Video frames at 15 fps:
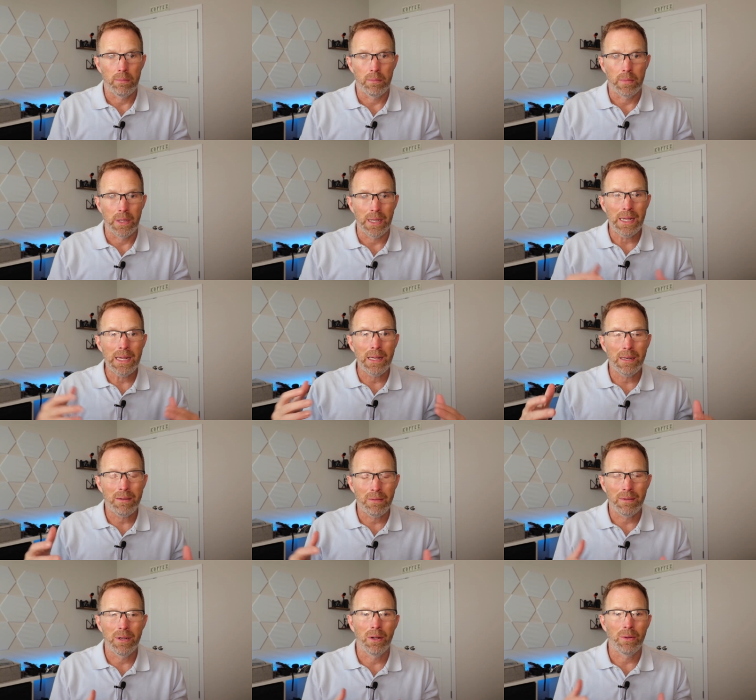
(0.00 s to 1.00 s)
the
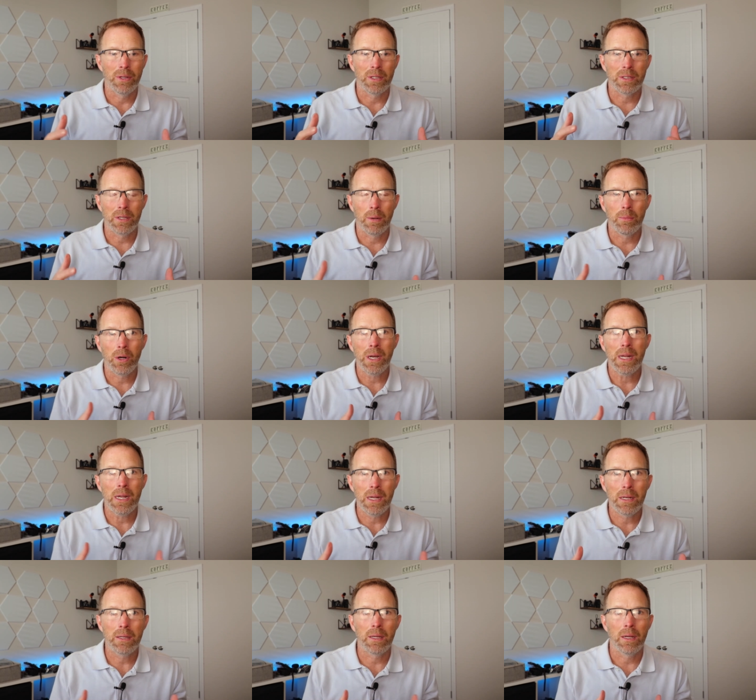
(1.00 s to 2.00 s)
heat, you know, the summer
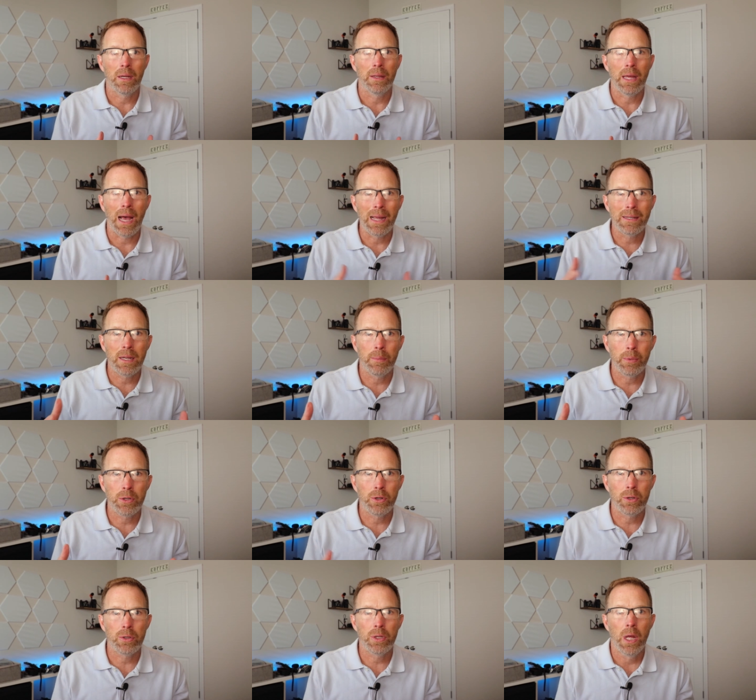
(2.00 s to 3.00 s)
heat, the high
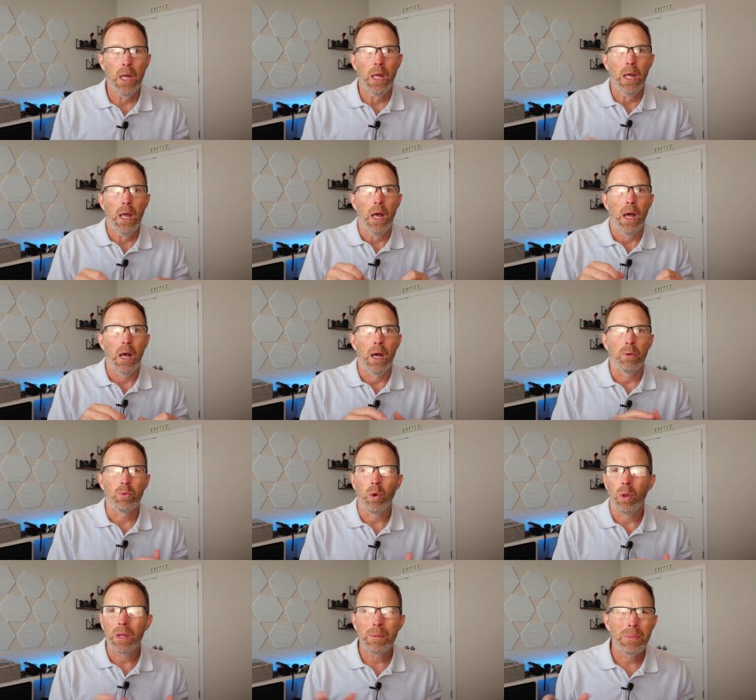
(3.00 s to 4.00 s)
temperatures,
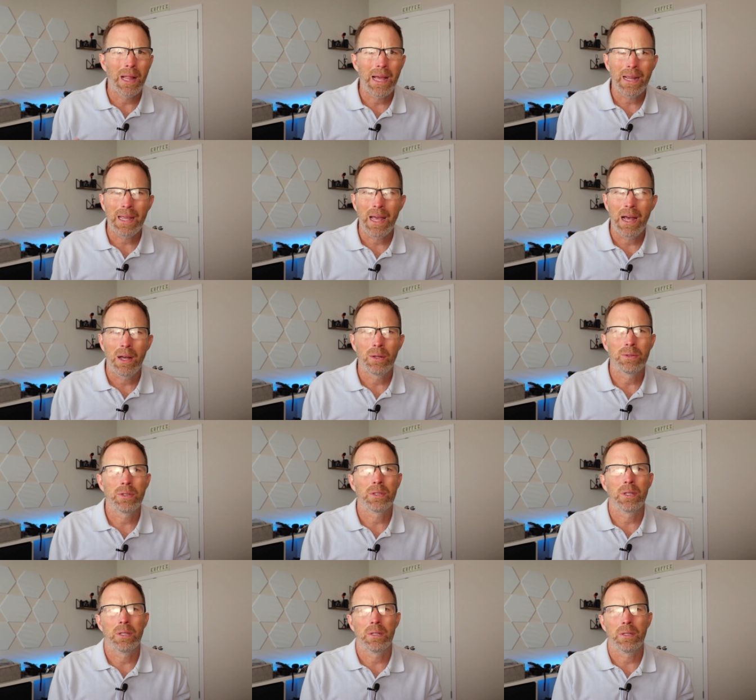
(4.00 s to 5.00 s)
rolling
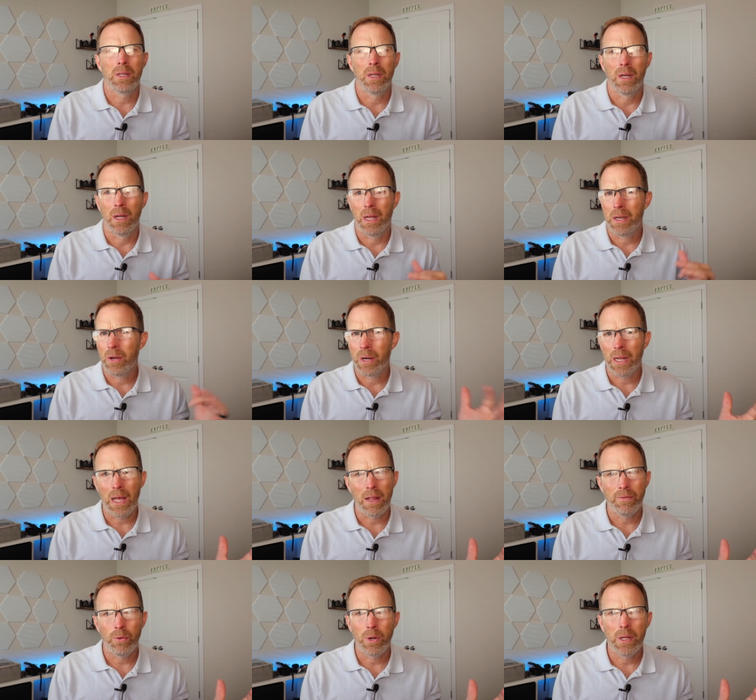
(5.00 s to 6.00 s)
blackouts. I know in
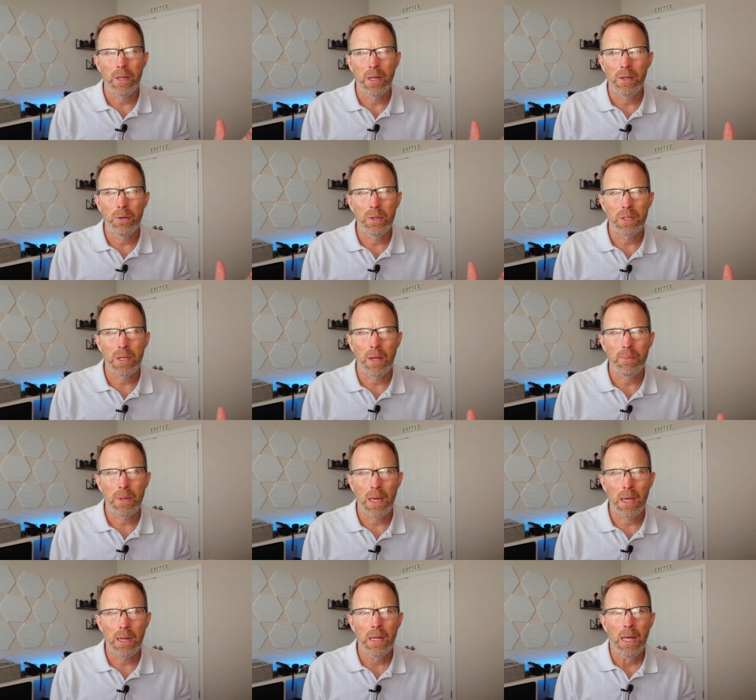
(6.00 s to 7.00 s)
California they do the same
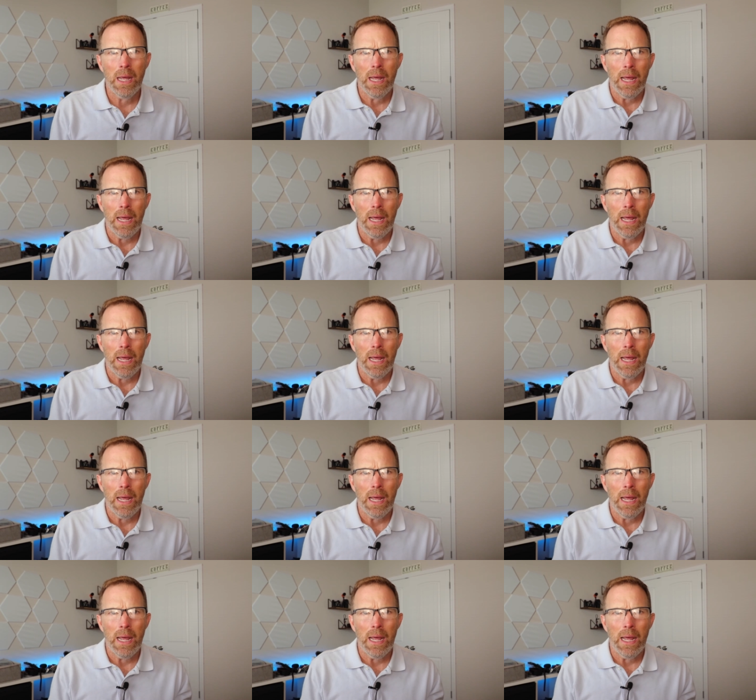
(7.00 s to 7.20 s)
thing.